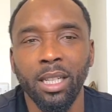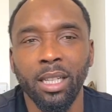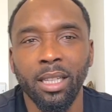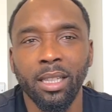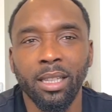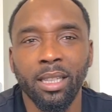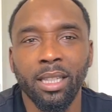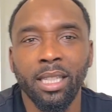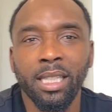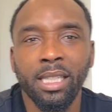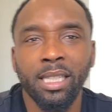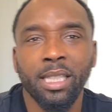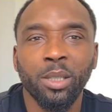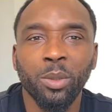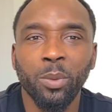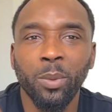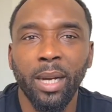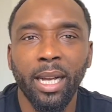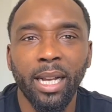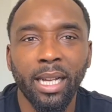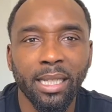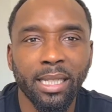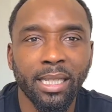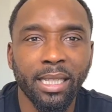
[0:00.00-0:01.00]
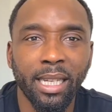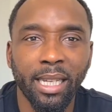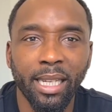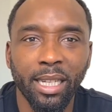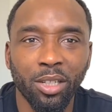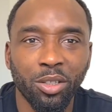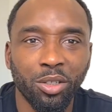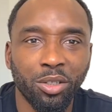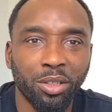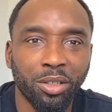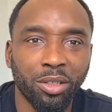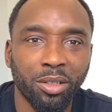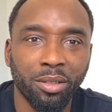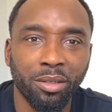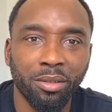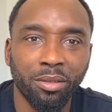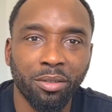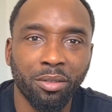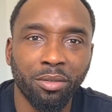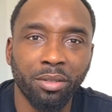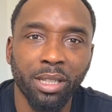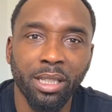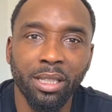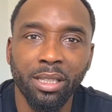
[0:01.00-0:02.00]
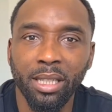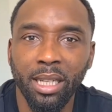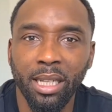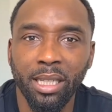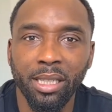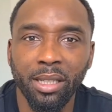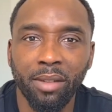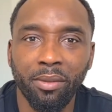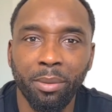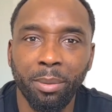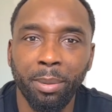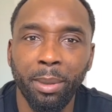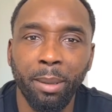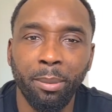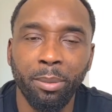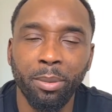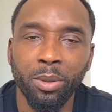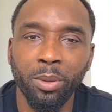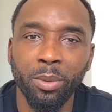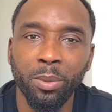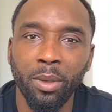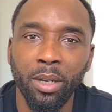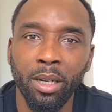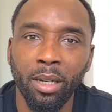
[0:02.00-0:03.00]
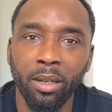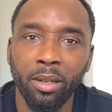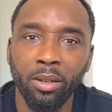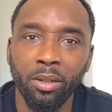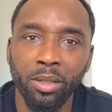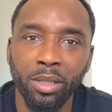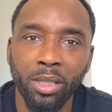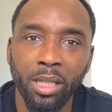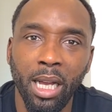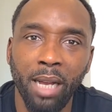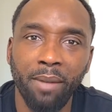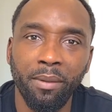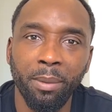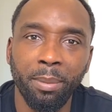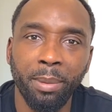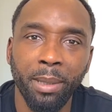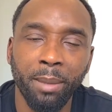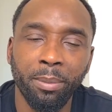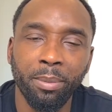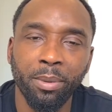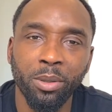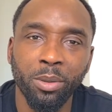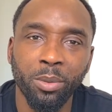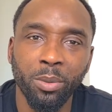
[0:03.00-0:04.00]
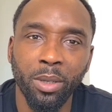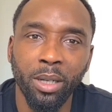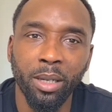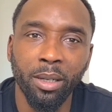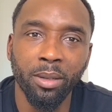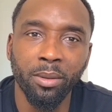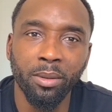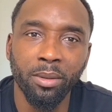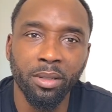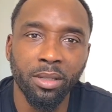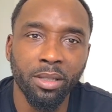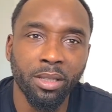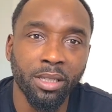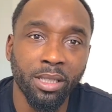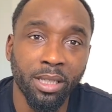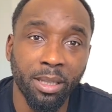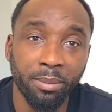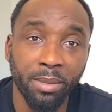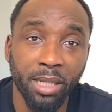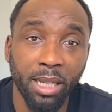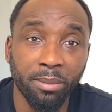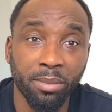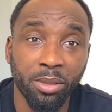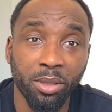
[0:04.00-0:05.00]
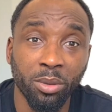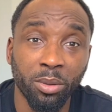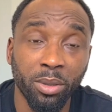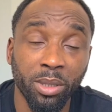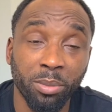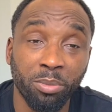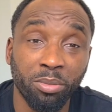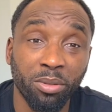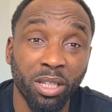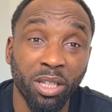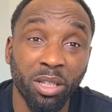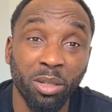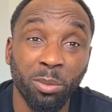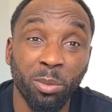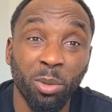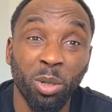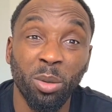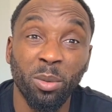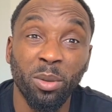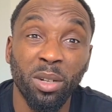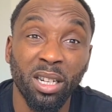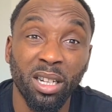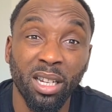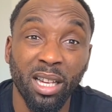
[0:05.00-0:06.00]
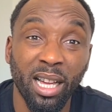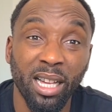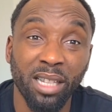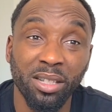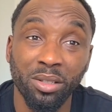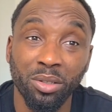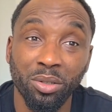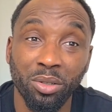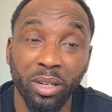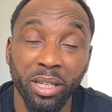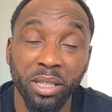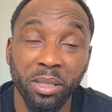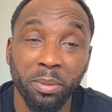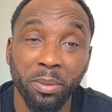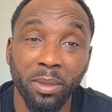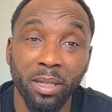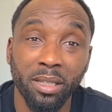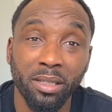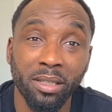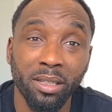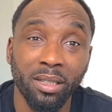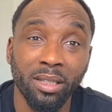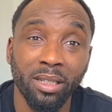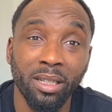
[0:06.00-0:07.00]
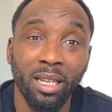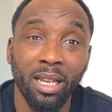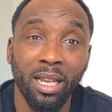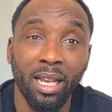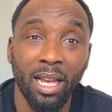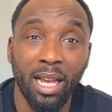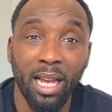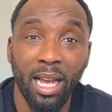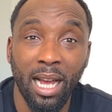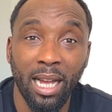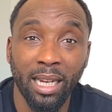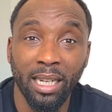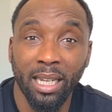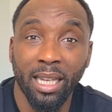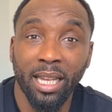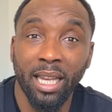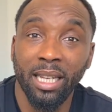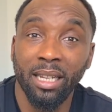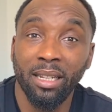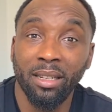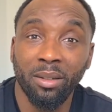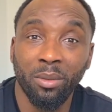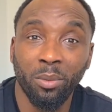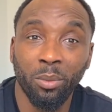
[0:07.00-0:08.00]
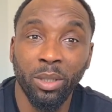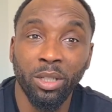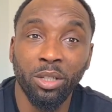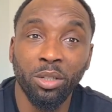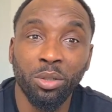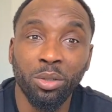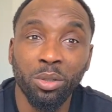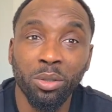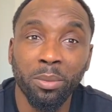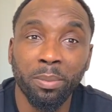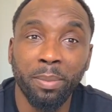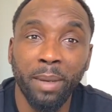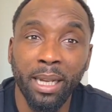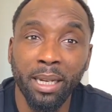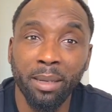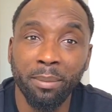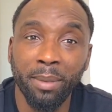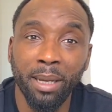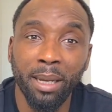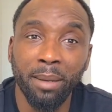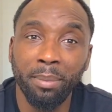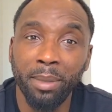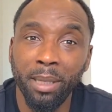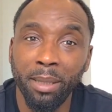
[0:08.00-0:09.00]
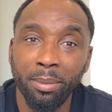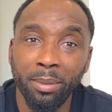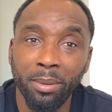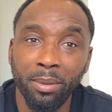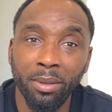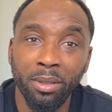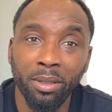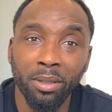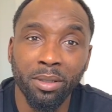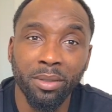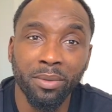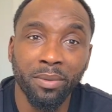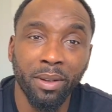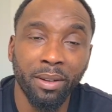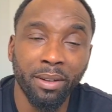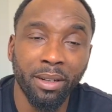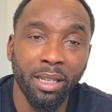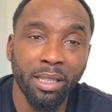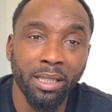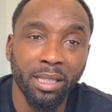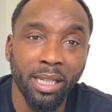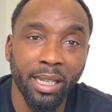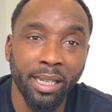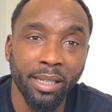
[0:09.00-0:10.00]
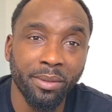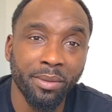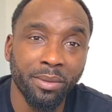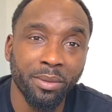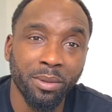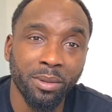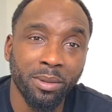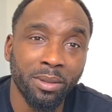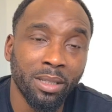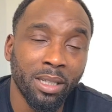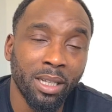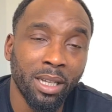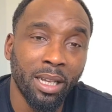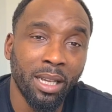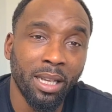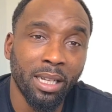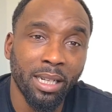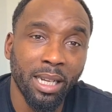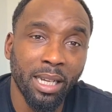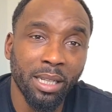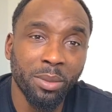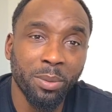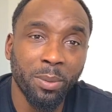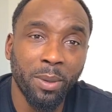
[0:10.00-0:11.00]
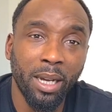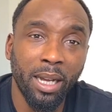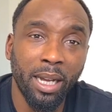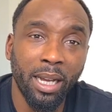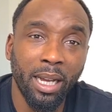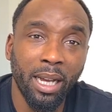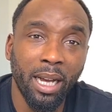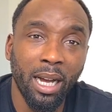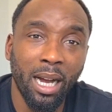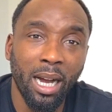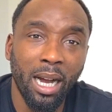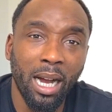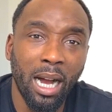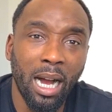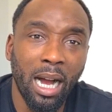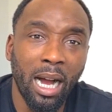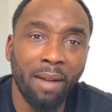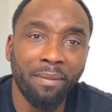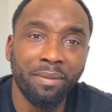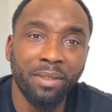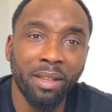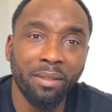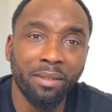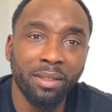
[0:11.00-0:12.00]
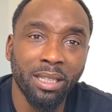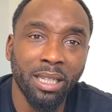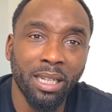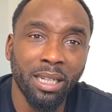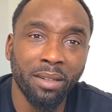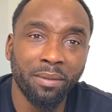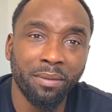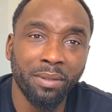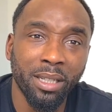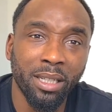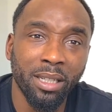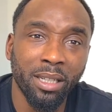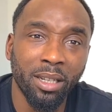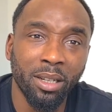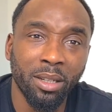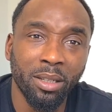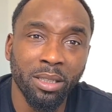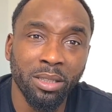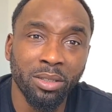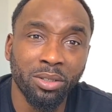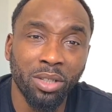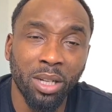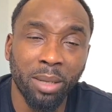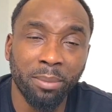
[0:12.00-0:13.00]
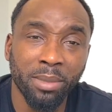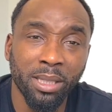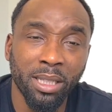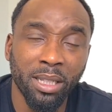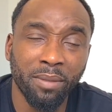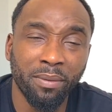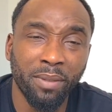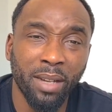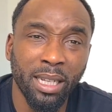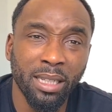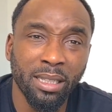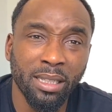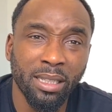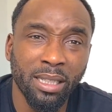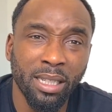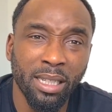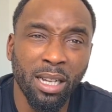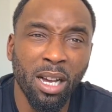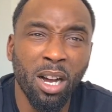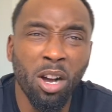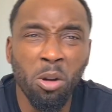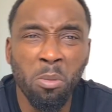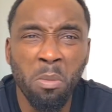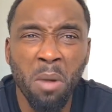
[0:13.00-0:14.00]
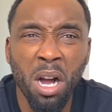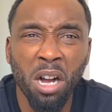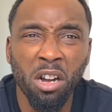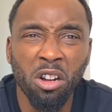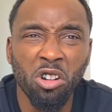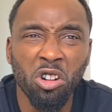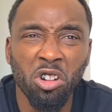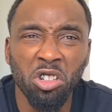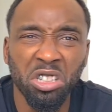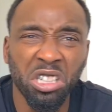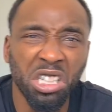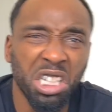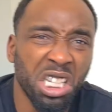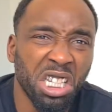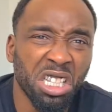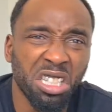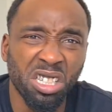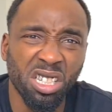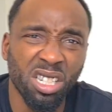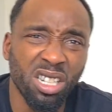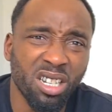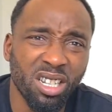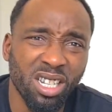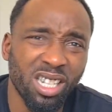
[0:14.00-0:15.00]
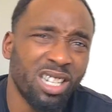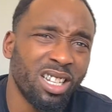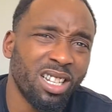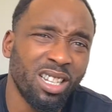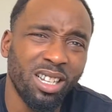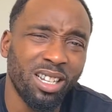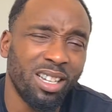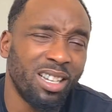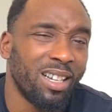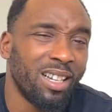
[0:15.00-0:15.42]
This is why I say you shouldn't criticise other people's work, because other people's work sometimes can always bring you more work as a tradesperson. And again, when you talk bad about people, it looks very untasteful. That's why I've never done a video and jumped in the van and said, oh my God, these, da da da.